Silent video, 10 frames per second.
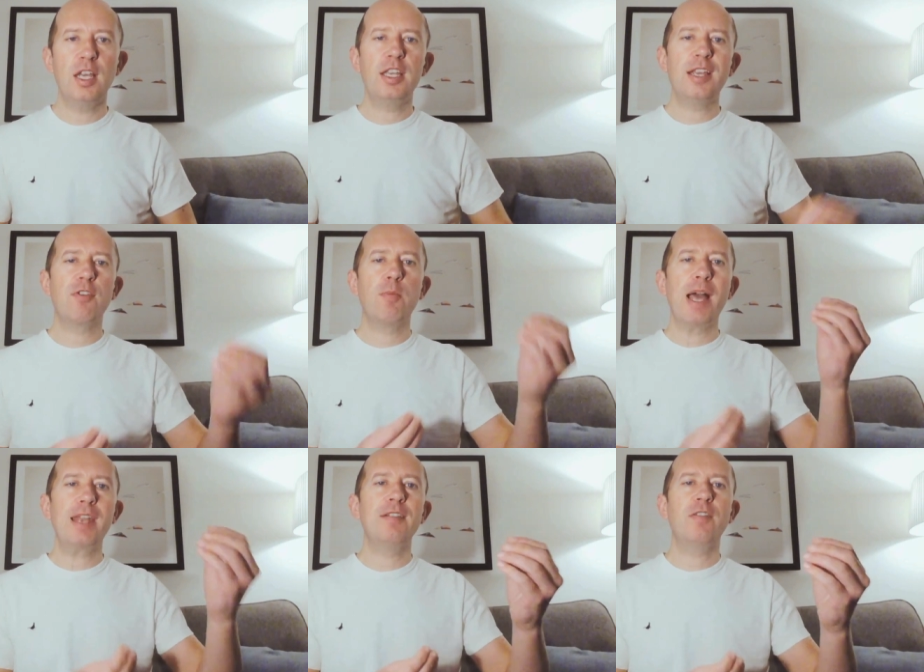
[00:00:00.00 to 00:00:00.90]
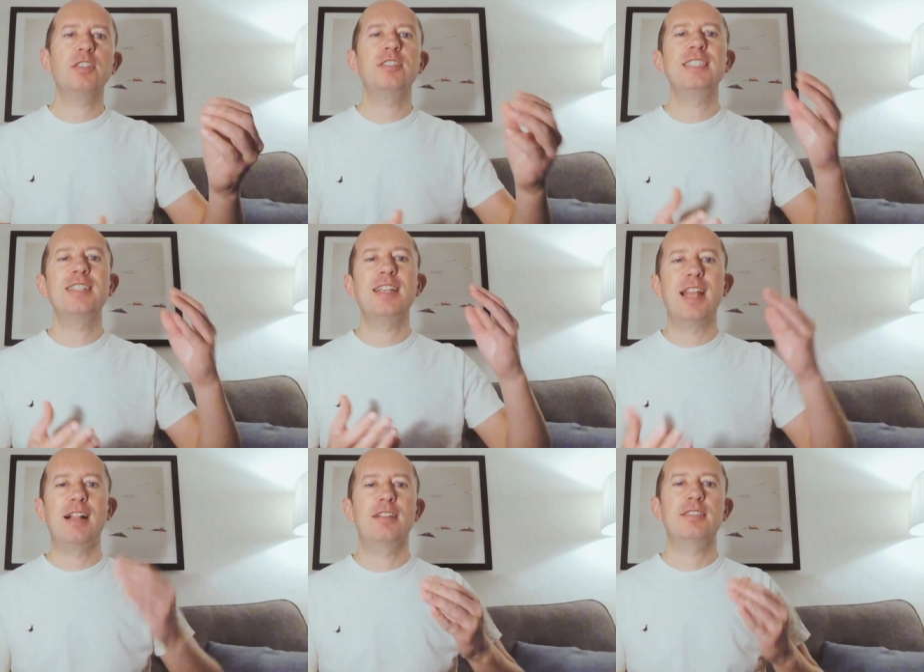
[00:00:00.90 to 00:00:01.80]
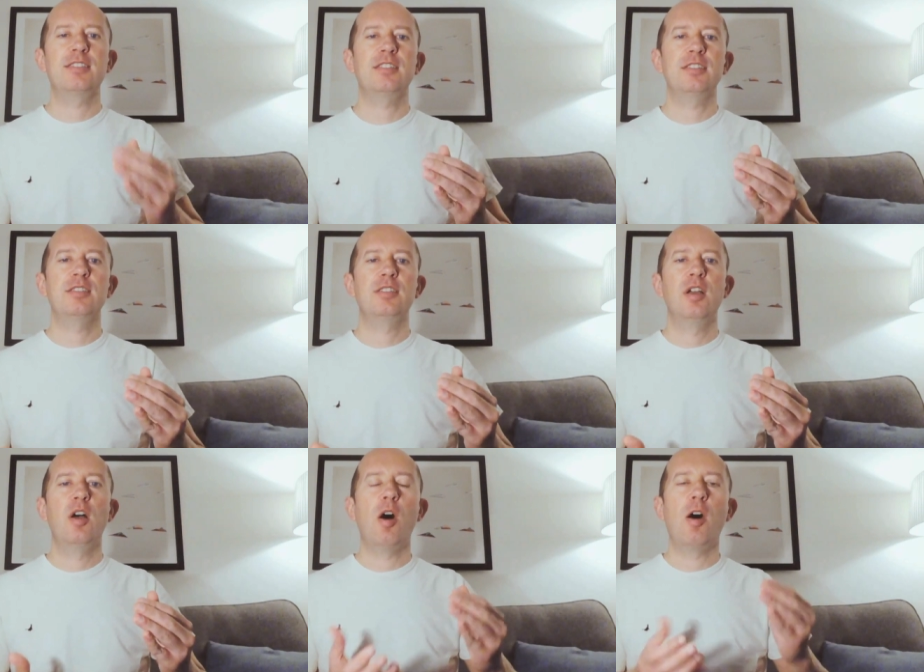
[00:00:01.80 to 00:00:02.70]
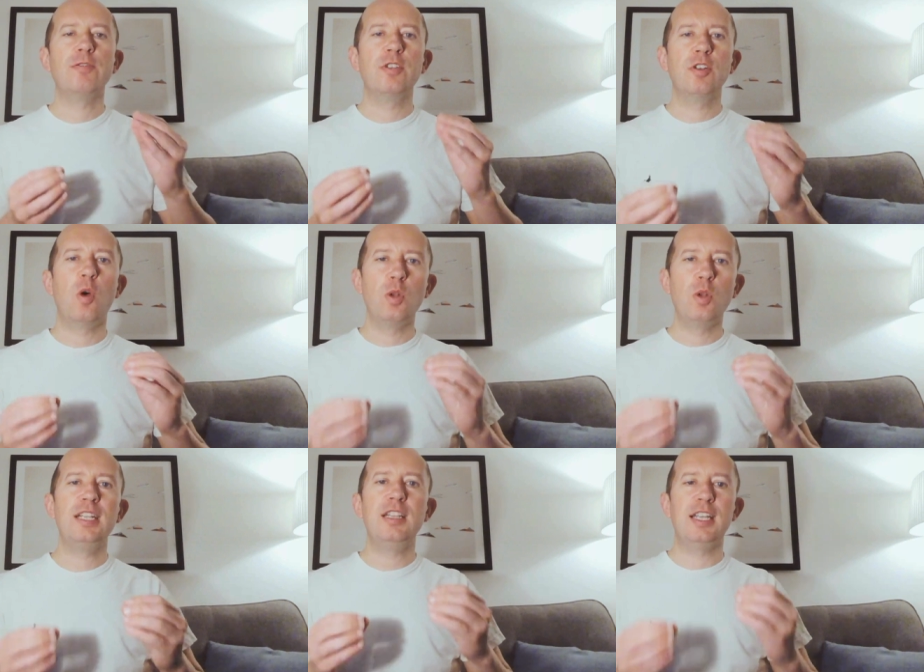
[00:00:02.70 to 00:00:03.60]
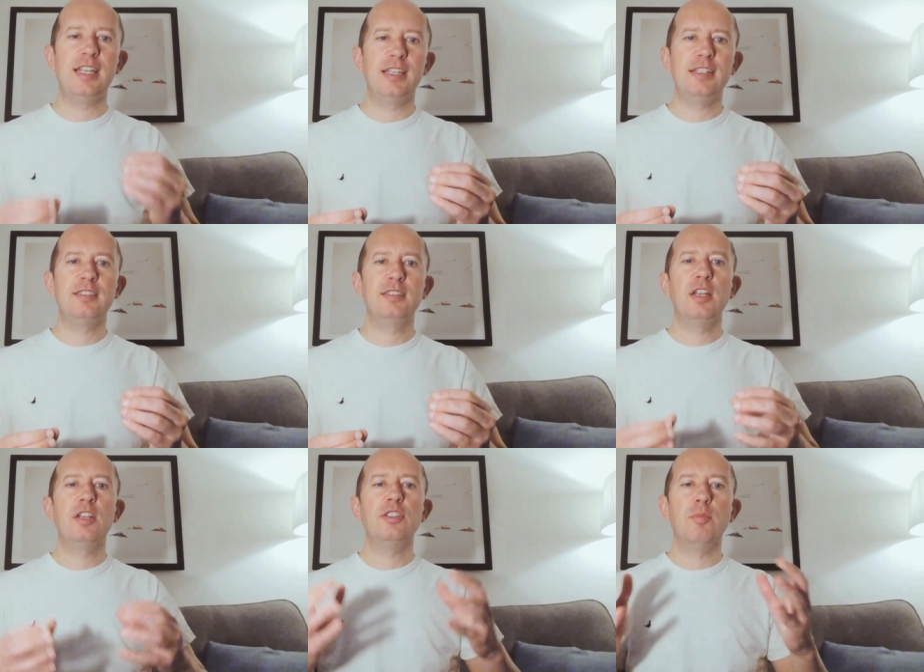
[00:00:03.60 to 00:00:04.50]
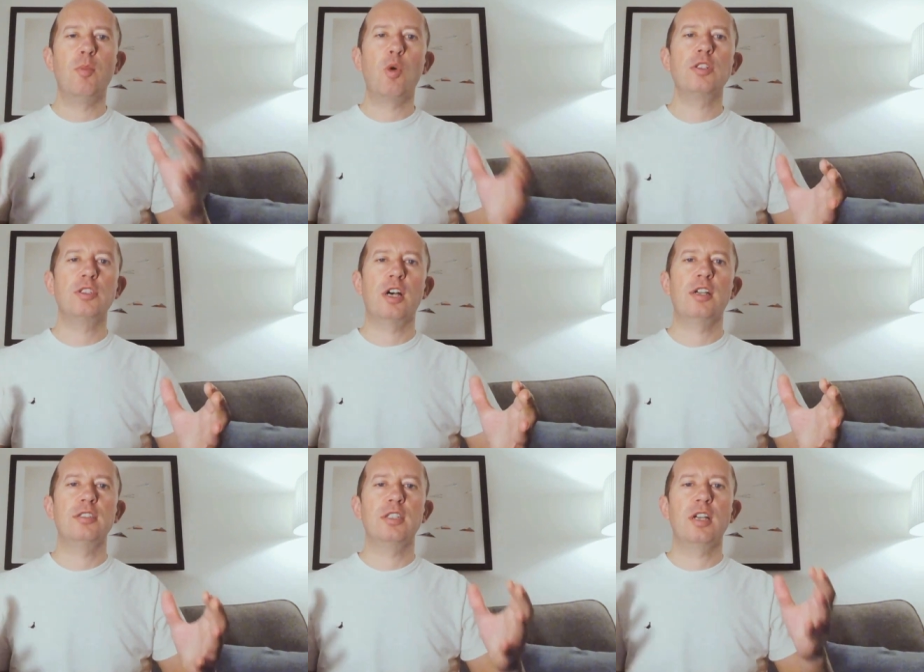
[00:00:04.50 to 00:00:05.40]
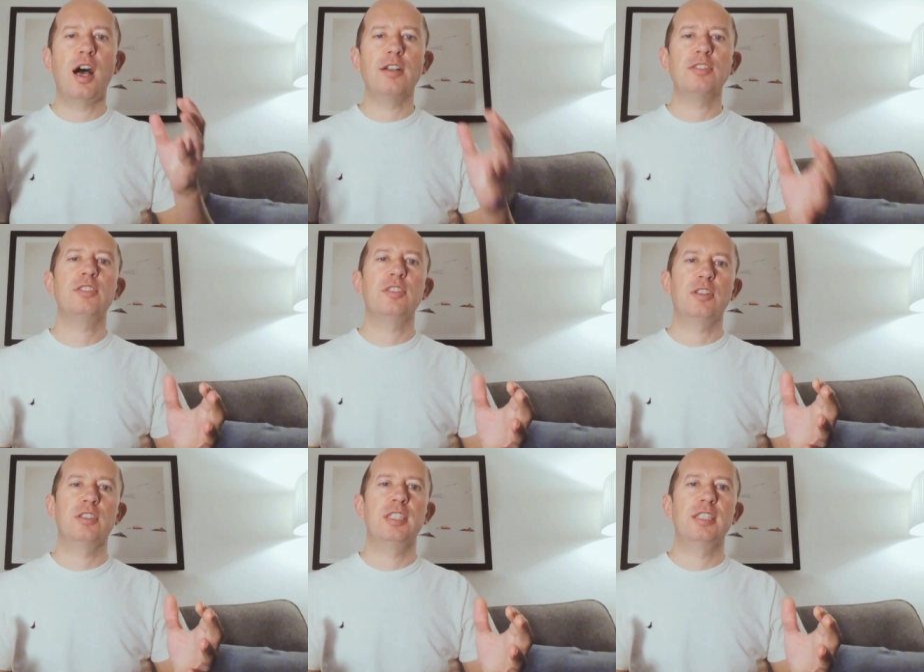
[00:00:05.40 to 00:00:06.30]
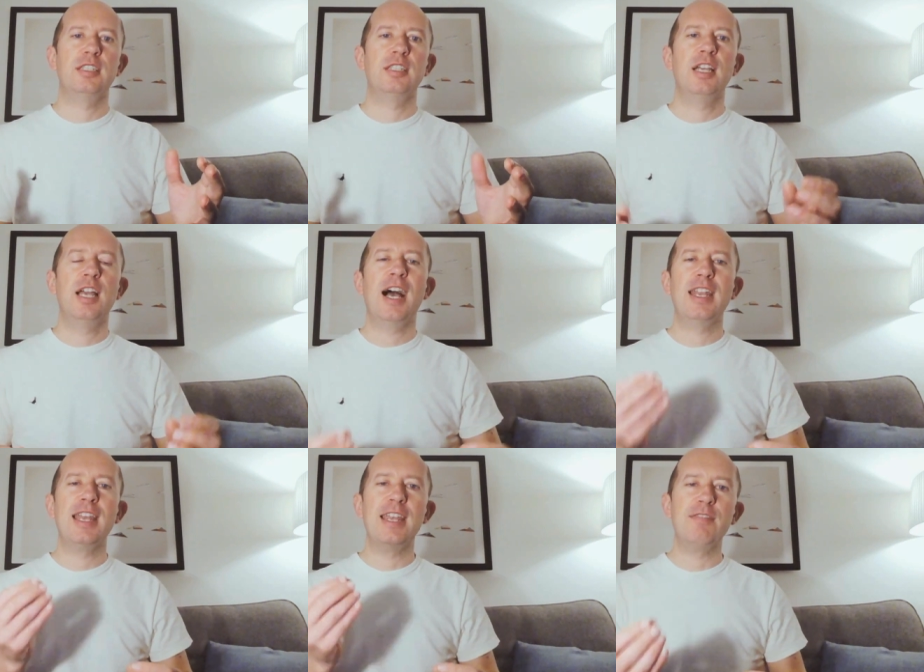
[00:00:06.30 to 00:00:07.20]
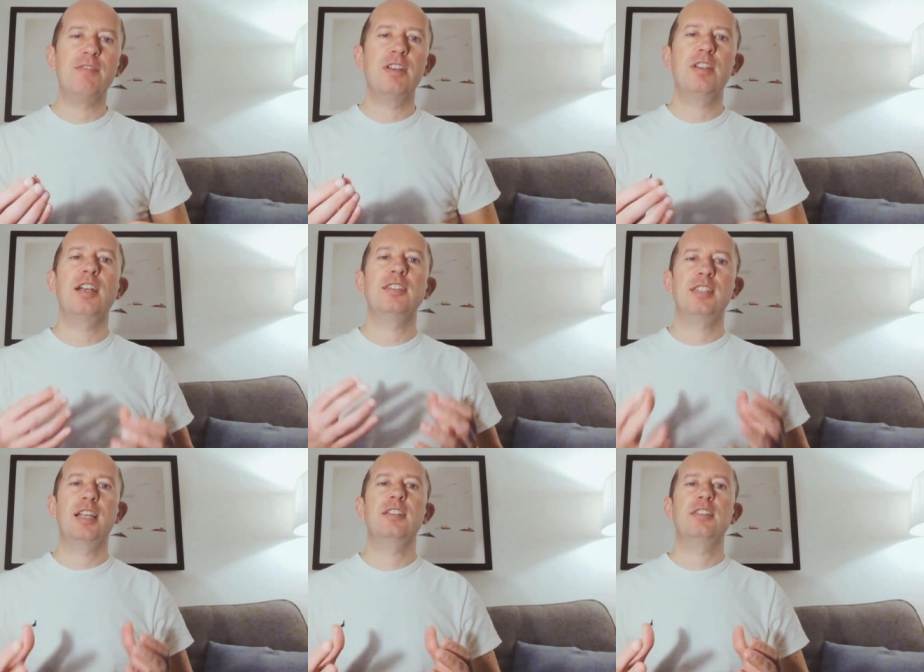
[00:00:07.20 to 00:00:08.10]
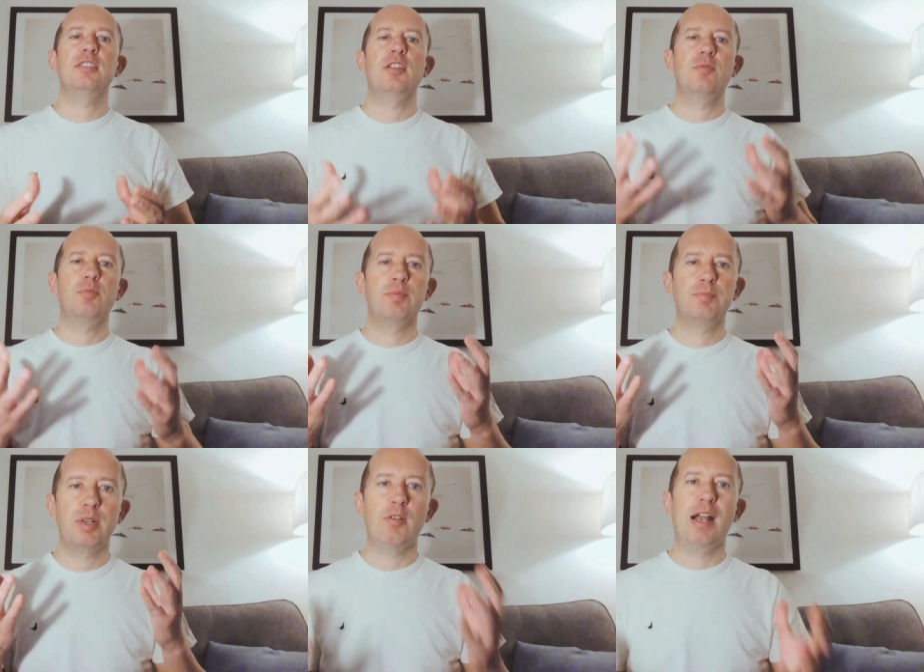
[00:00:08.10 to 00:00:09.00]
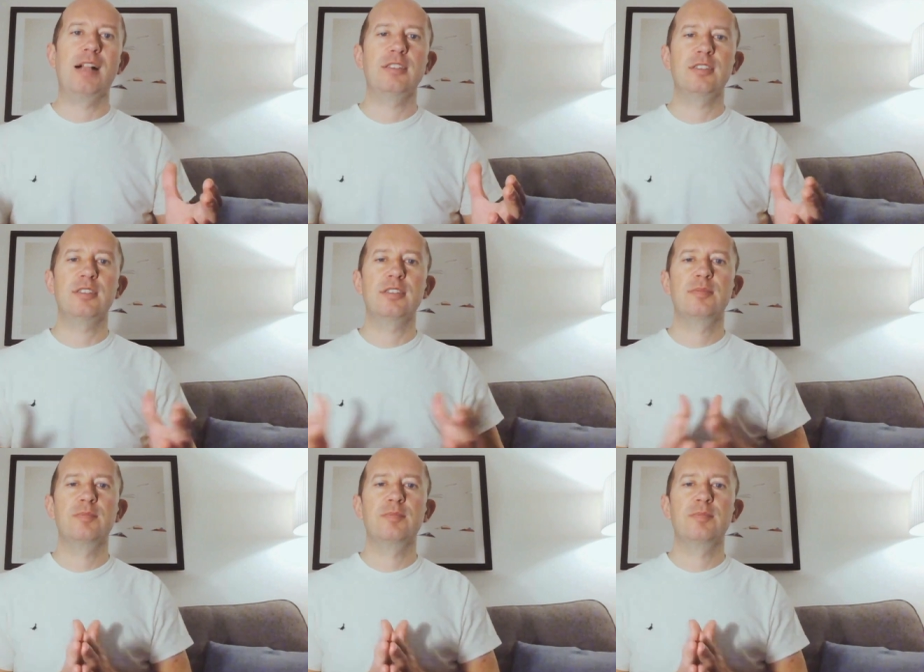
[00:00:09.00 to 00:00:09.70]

Yet for many of us, this analysis often only leads to more doubt uncertainty, and even a sense of paralysis.